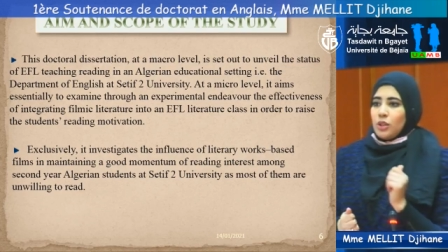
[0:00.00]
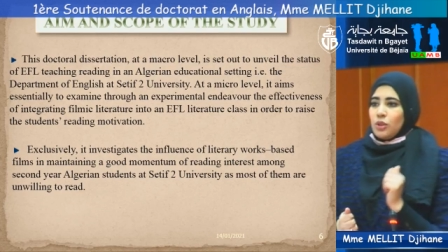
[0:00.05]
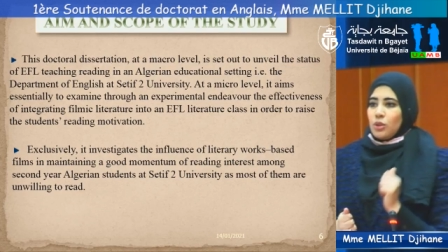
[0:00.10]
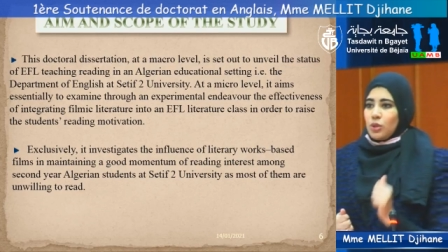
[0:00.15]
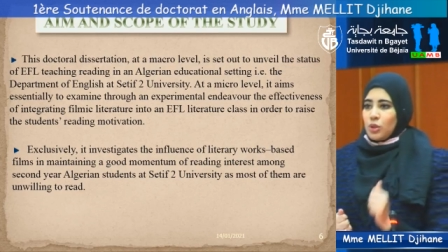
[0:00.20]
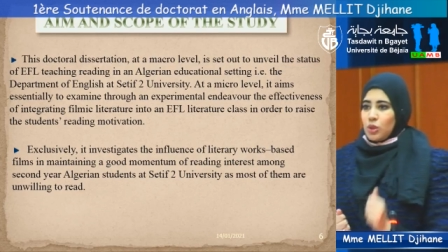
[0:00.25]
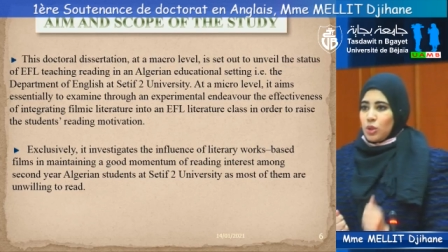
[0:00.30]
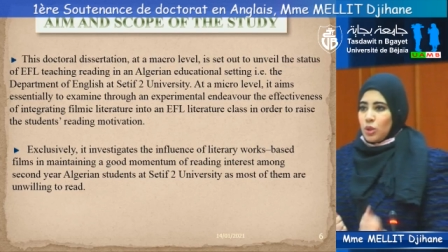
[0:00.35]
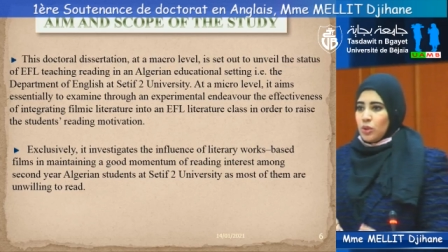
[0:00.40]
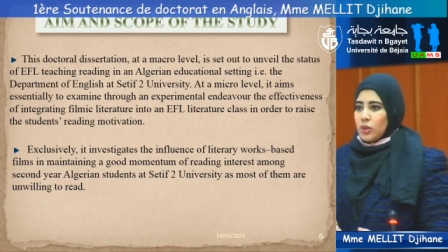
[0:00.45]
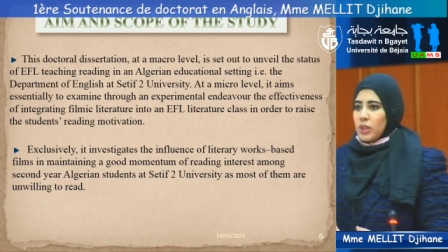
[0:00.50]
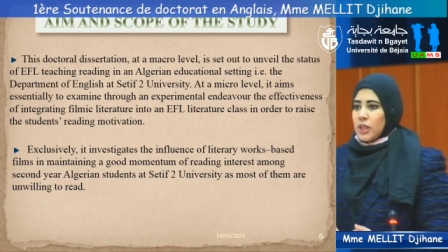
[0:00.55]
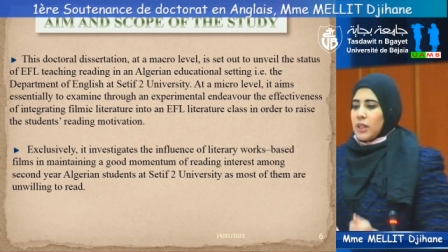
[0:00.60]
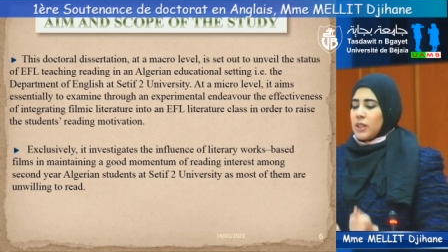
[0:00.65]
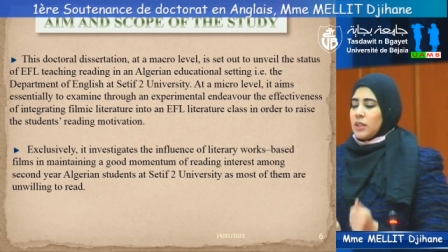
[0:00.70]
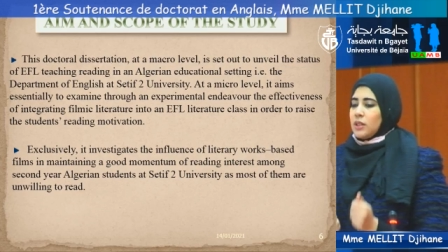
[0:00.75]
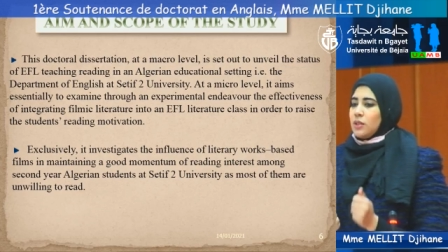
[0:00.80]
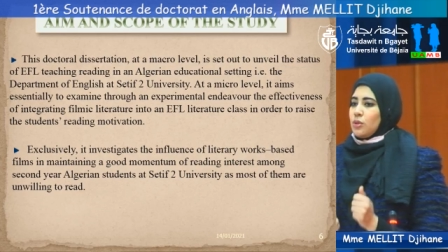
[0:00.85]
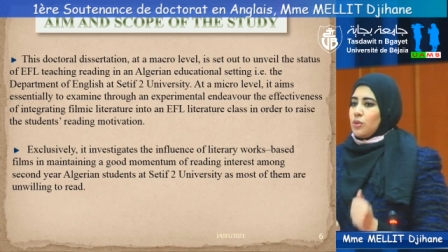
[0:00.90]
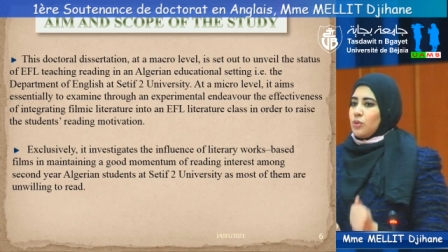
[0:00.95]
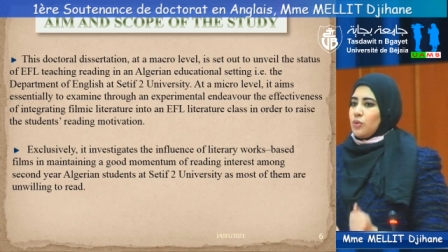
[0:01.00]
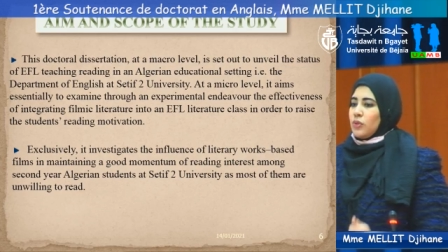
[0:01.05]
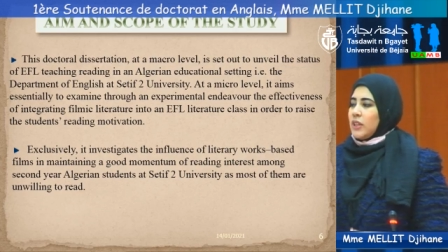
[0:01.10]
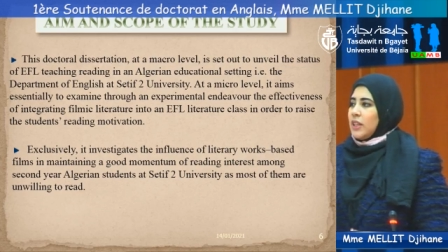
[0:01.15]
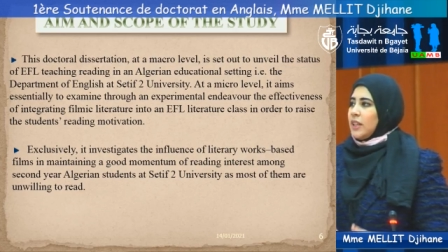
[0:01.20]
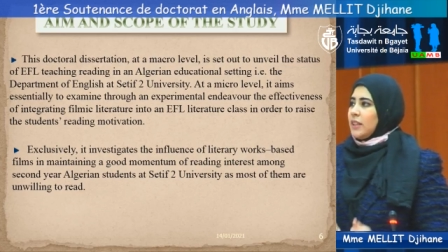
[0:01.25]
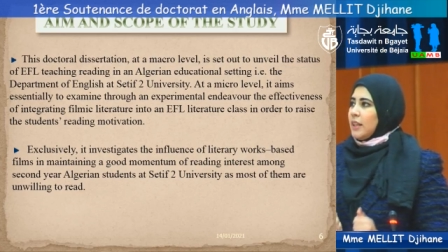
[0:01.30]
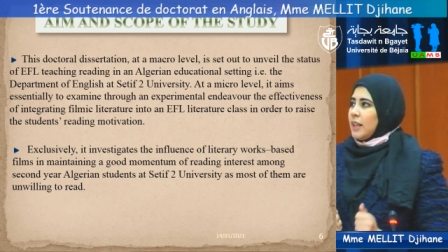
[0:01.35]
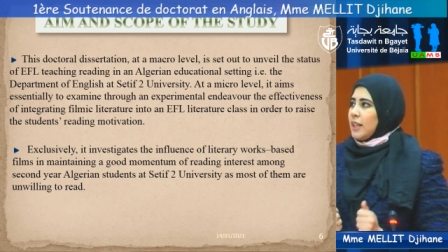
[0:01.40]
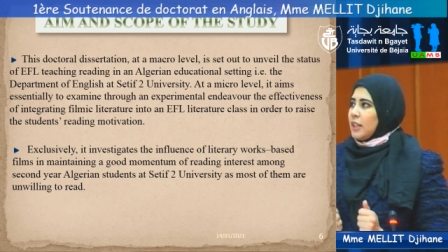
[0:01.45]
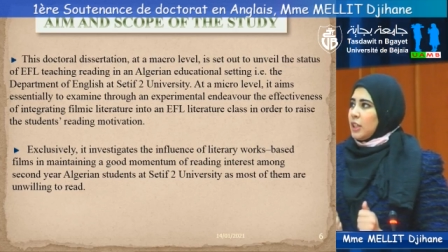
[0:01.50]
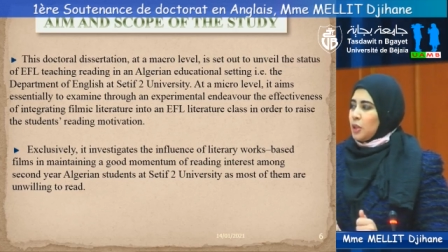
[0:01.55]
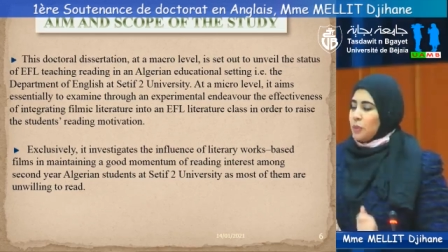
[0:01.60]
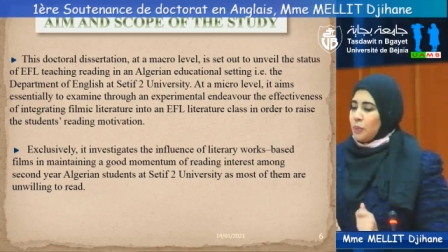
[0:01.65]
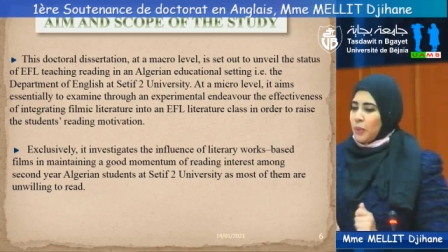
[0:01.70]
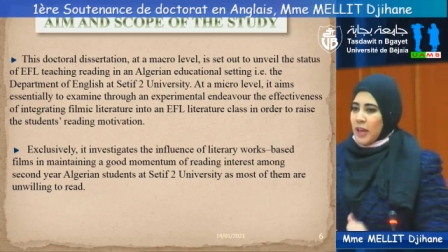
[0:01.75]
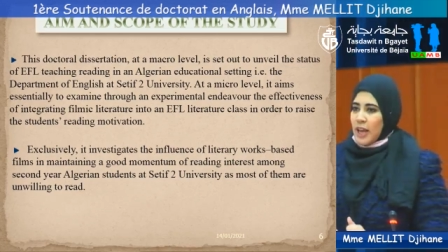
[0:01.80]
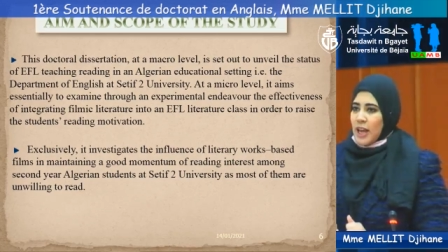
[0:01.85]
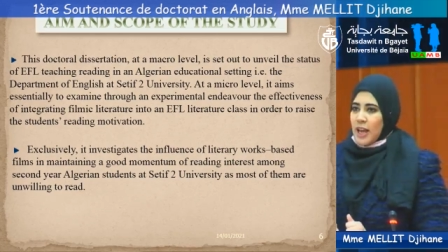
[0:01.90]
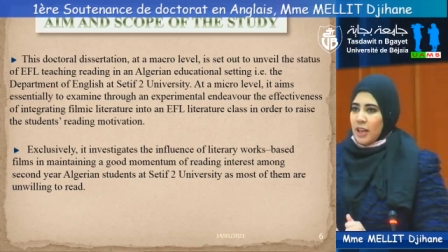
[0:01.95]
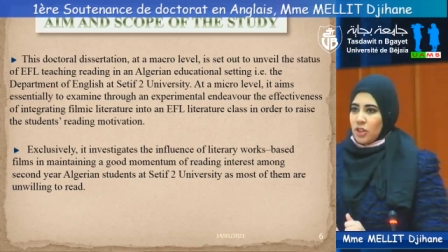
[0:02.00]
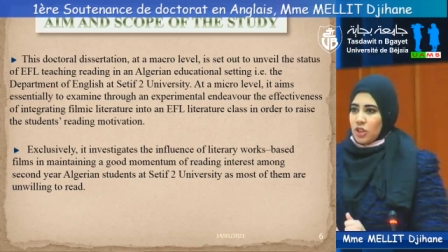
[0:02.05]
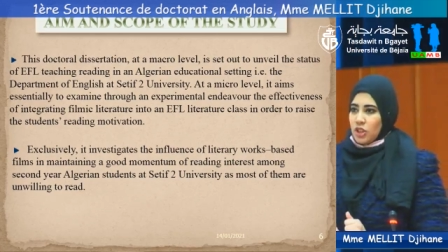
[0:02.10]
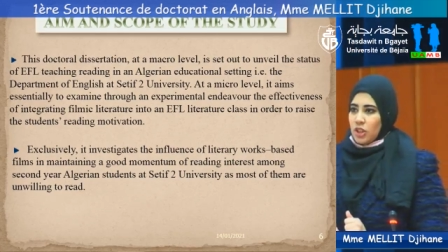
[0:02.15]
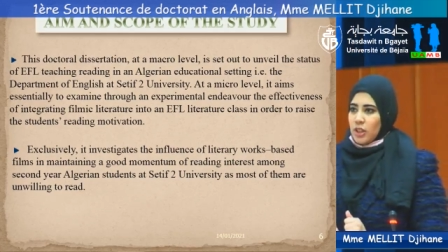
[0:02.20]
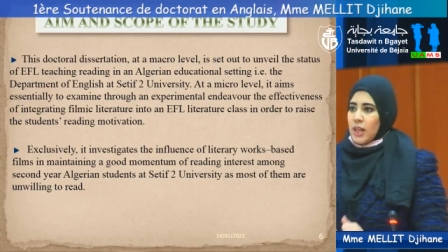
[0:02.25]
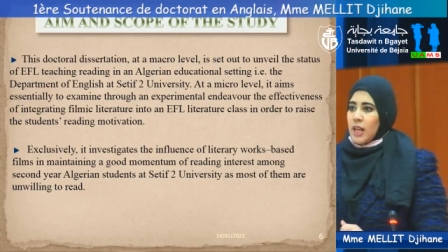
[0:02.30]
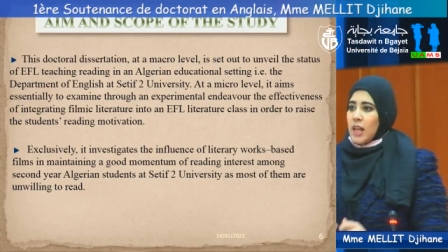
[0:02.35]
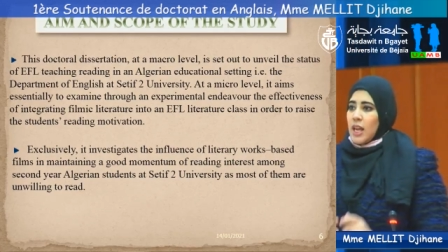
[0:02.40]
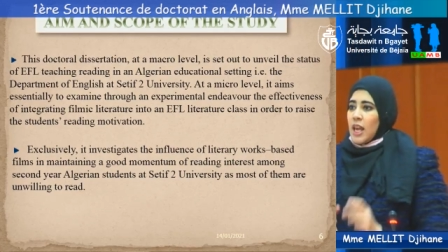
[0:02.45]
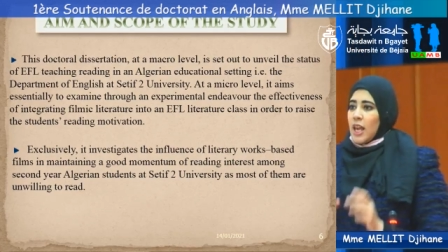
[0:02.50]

the student reading comprehension.